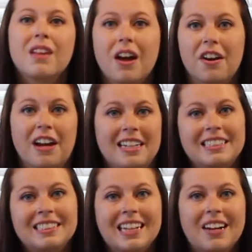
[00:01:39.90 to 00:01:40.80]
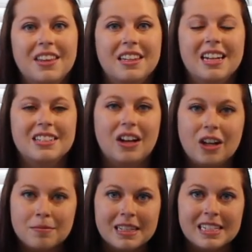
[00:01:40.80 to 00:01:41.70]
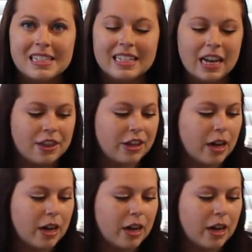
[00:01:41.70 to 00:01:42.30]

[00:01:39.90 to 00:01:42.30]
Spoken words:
Alright, now that that is all mixed together,